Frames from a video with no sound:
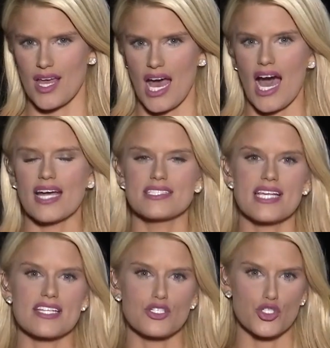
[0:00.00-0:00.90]
Hines
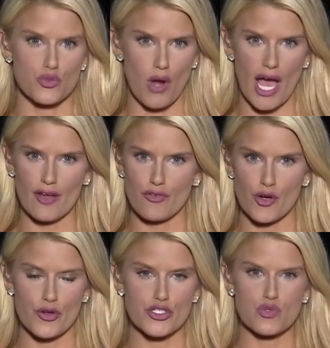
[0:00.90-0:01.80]
says a driver
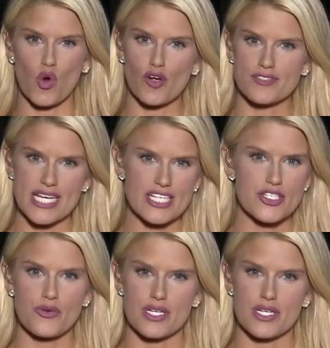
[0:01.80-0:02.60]
who swerved into